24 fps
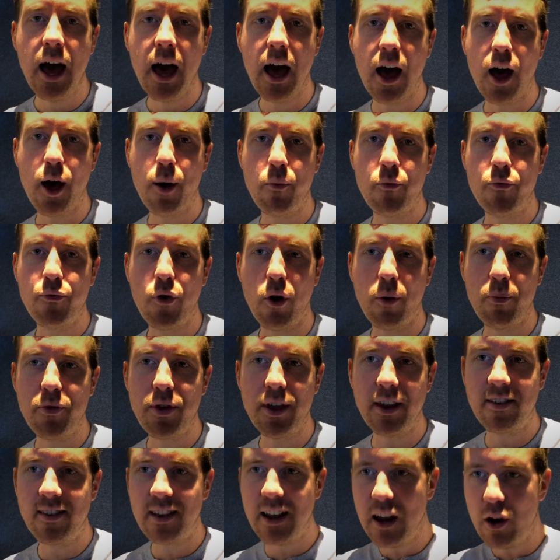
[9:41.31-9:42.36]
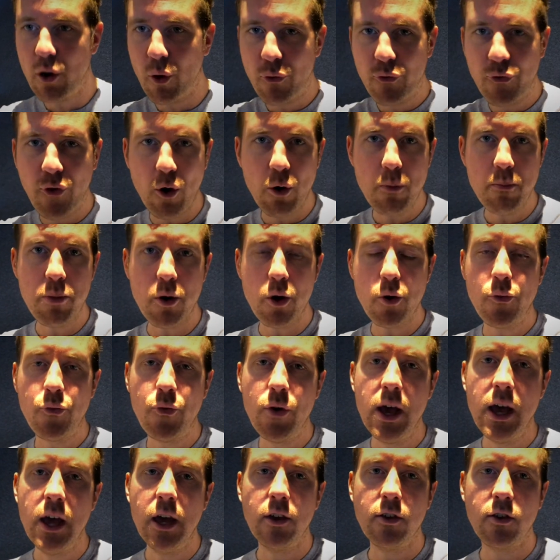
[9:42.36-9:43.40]
from this little phone booth.
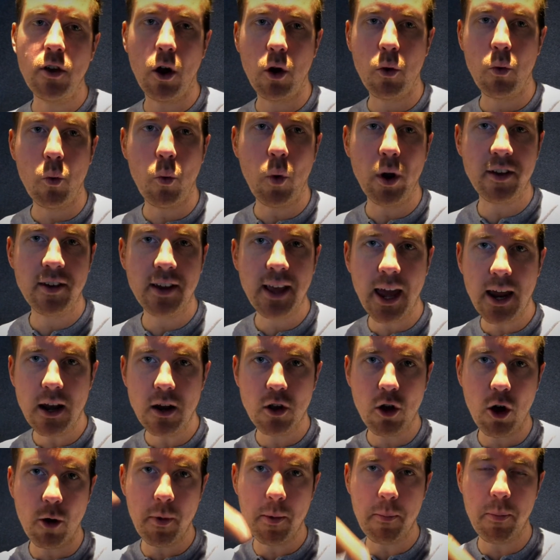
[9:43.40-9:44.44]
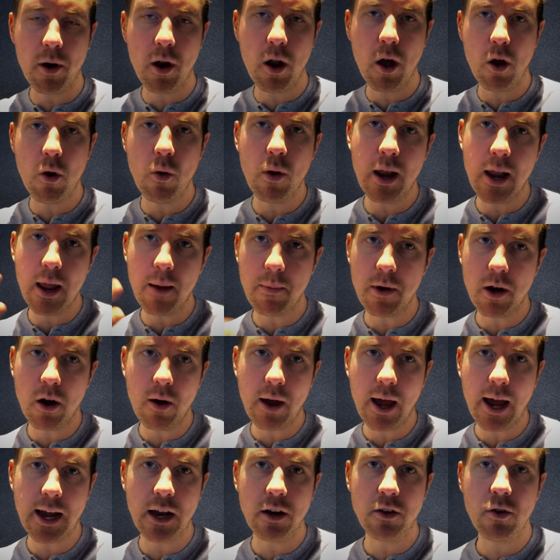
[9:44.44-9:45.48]
So once again, comment below, let me
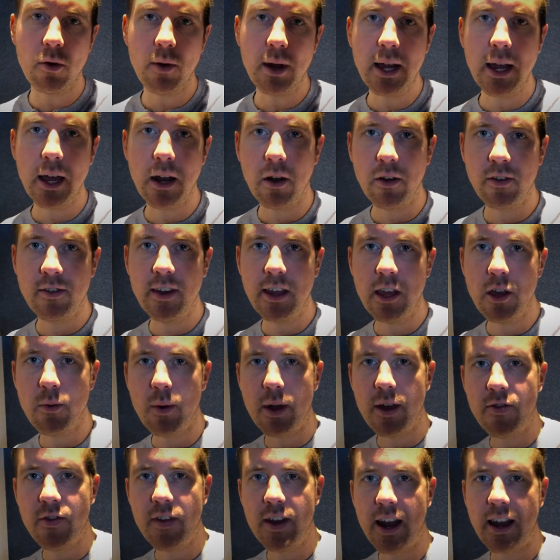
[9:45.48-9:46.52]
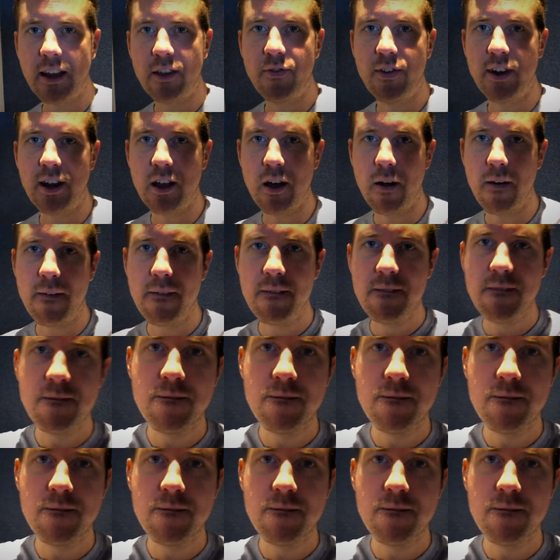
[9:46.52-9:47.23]
know how you're doing, and I'll see you in the next video.